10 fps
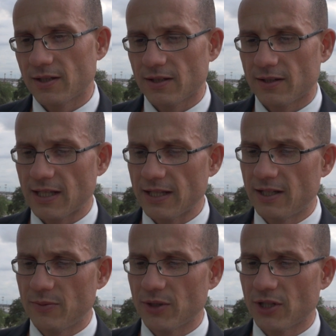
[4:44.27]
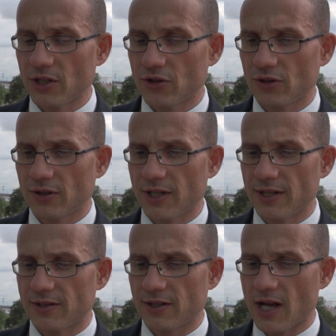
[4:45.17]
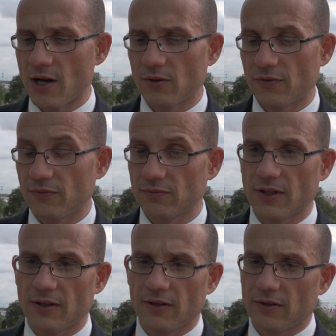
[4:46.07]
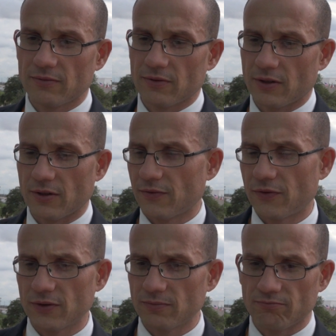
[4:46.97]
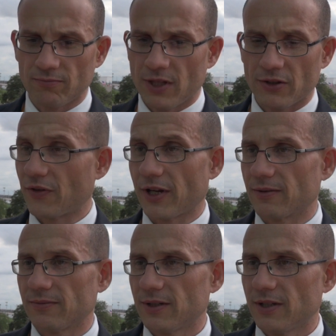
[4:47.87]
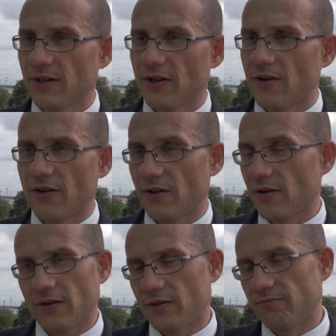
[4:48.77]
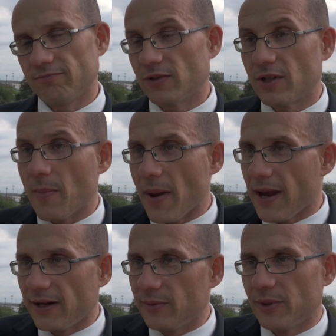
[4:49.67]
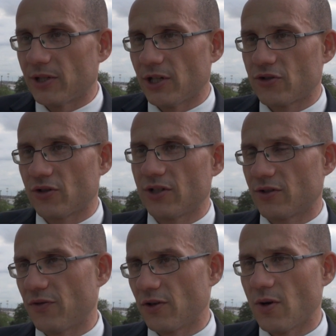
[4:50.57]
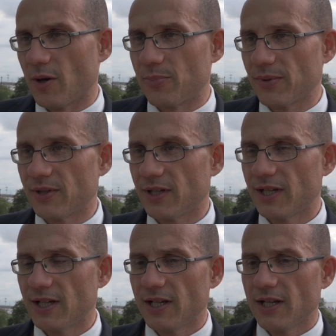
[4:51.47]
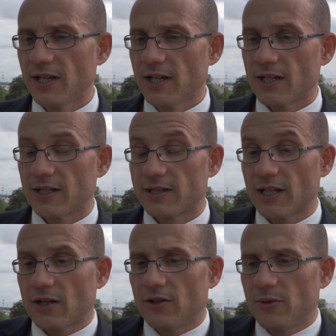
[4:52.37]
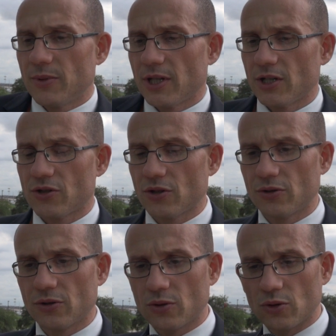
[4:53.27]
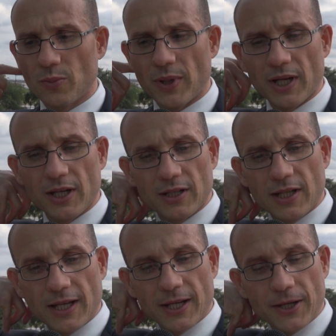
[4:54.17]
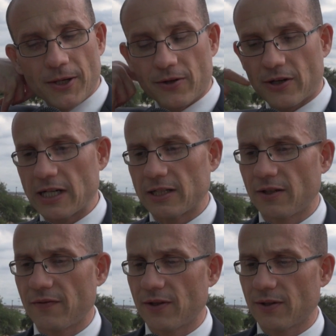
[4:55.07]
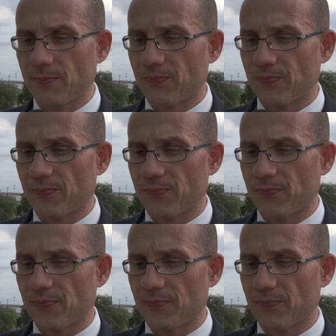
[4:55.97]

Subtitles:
Study limitation is now the 3. The main limitation is the follow-up. The second limitation could be the relatively